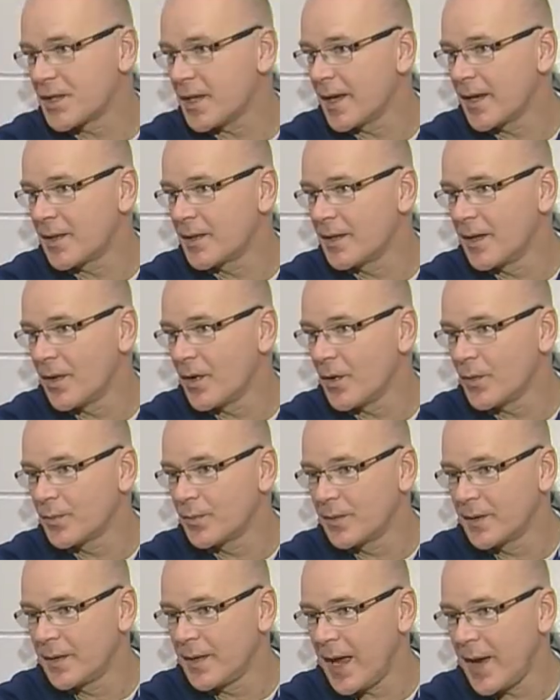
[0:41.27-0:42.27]
like, you know,
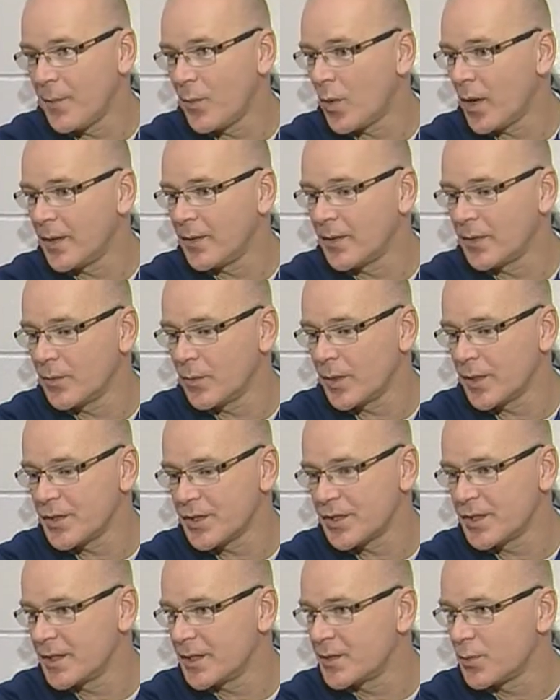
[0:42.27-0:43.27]
game one,
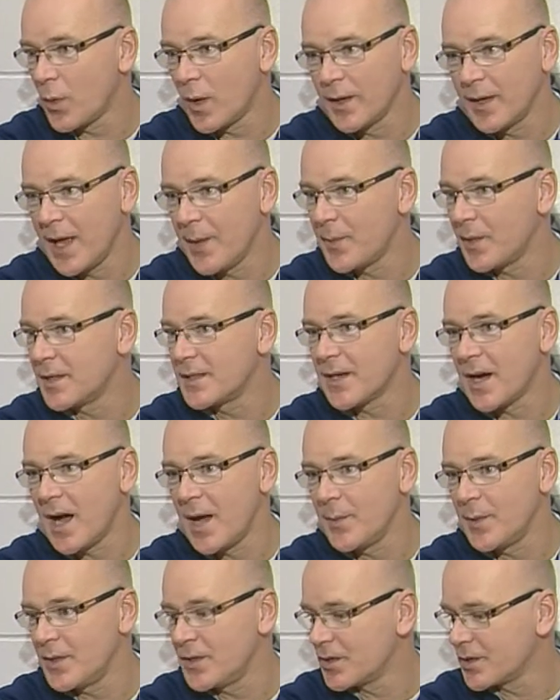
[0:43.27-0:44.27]
it's one game at a
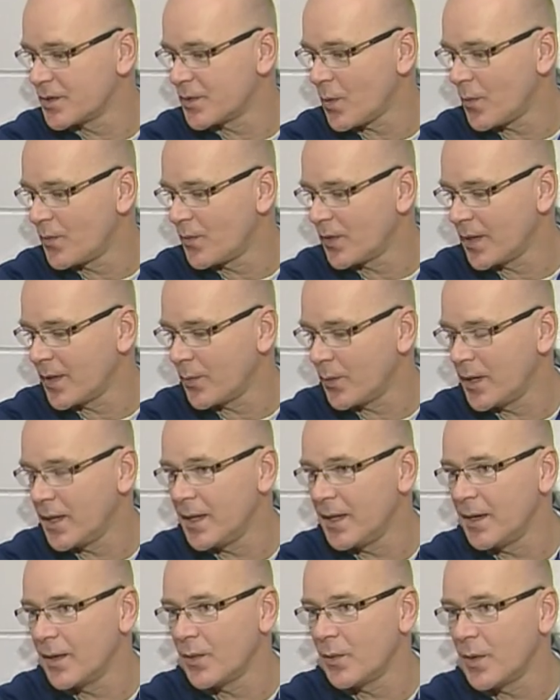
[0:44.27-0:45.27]
time, and just hopefully
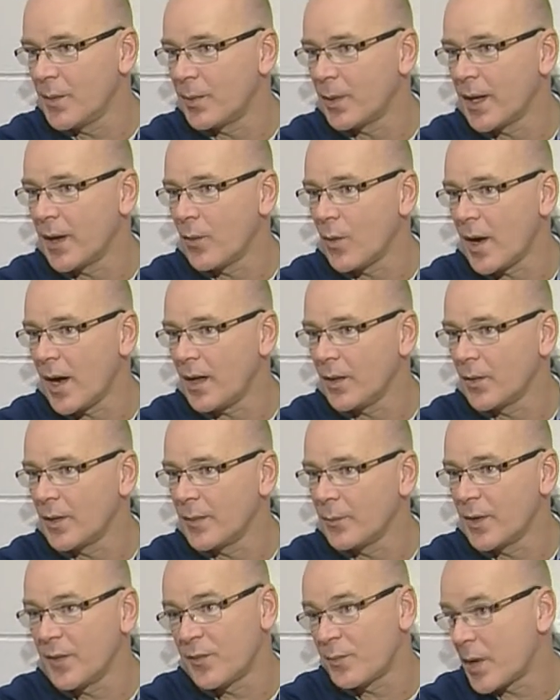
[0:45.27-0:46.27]
we play well,
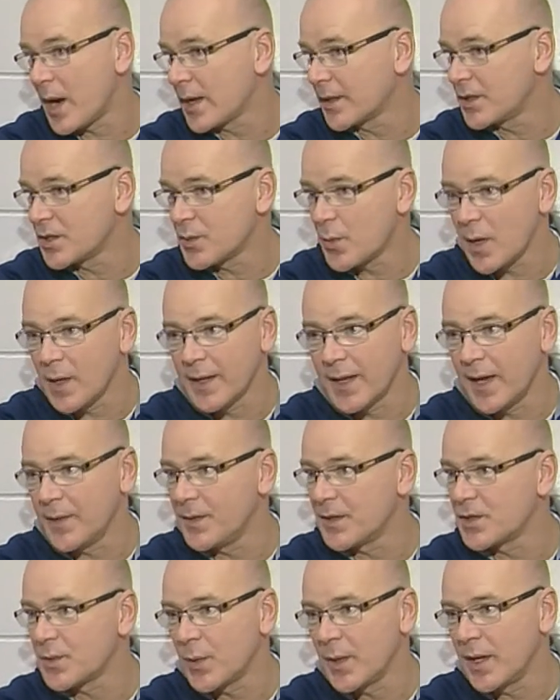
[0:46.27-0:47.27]
and we've practiced well again
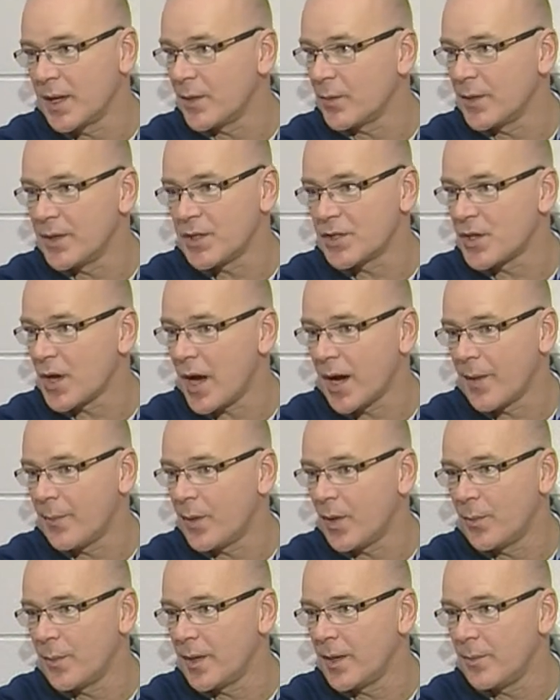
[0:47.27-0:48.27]
this week, and we just talk
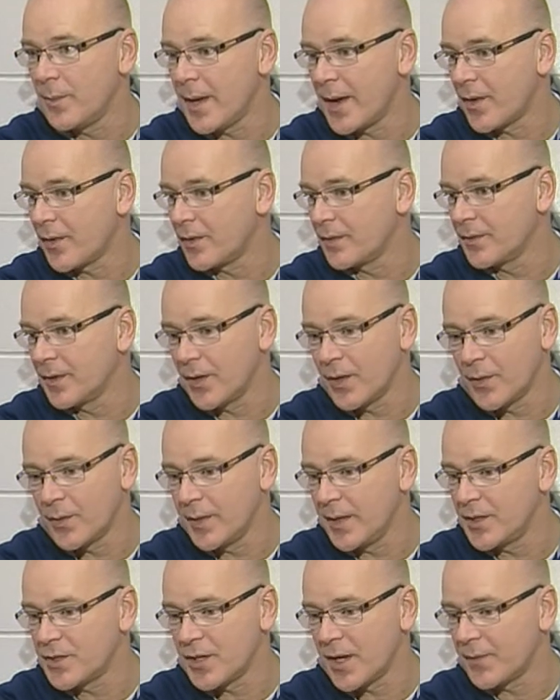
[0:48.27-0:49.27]
about being better, you know,
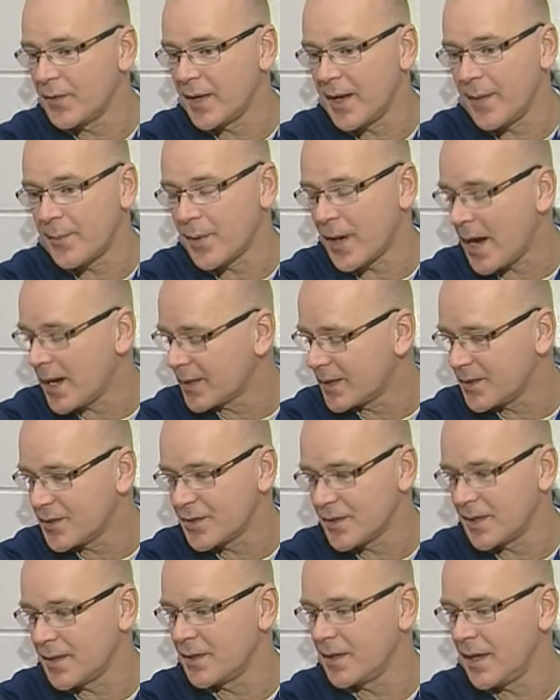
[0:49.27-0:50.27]
each and every day at
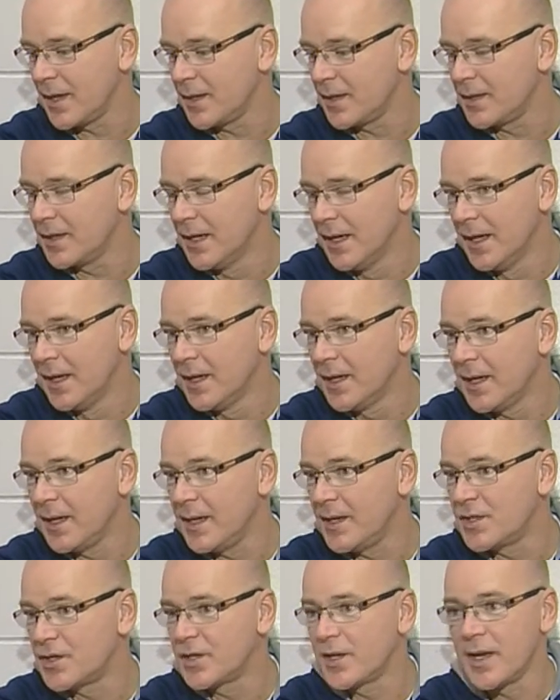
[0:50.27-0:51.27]
practice, and
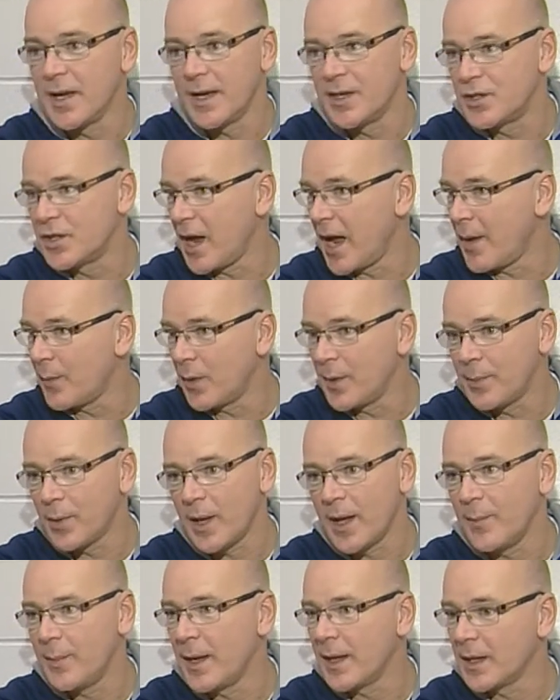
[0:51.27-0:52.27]
each game we
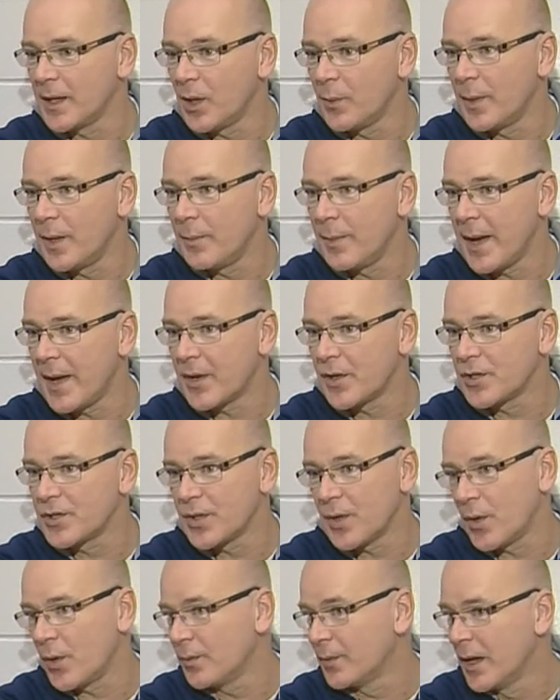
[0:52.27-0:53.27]
play being a little bit better.
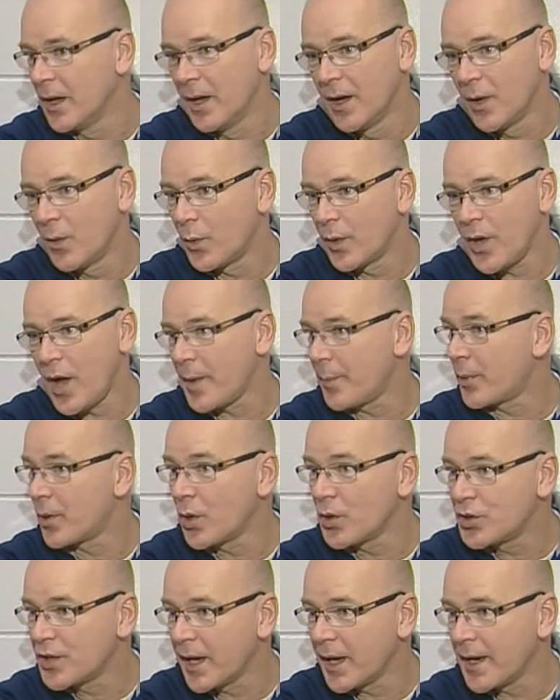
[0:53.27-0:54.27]
So we're not
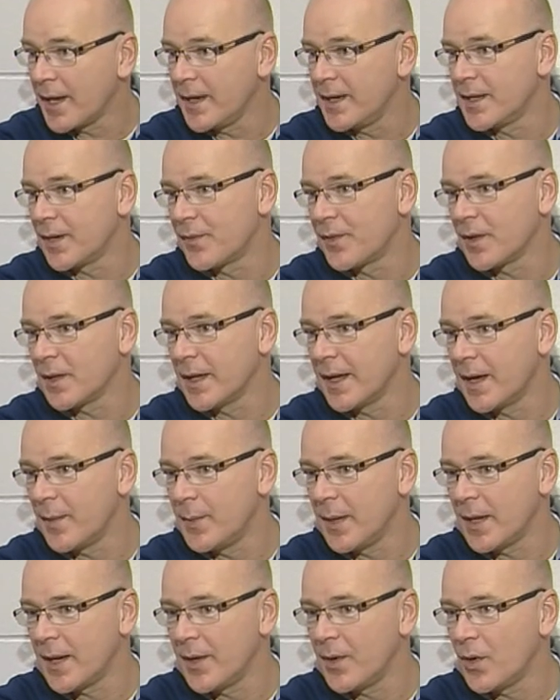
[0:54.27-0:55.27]
approaching it any differently. I
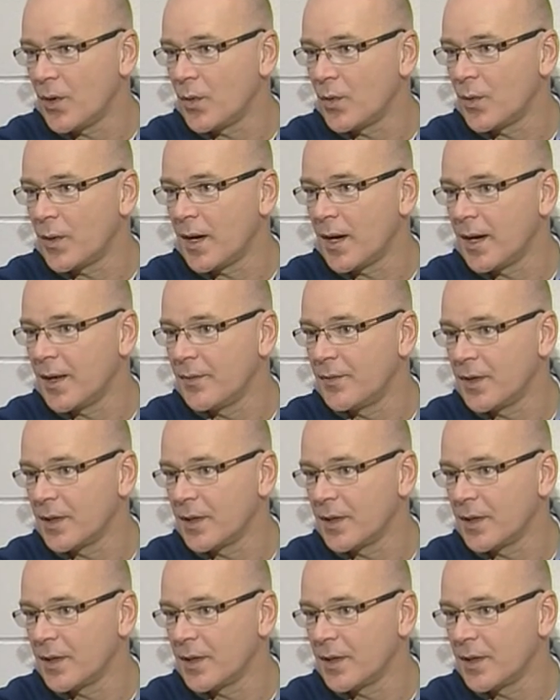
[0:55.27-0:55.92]
mean, I know if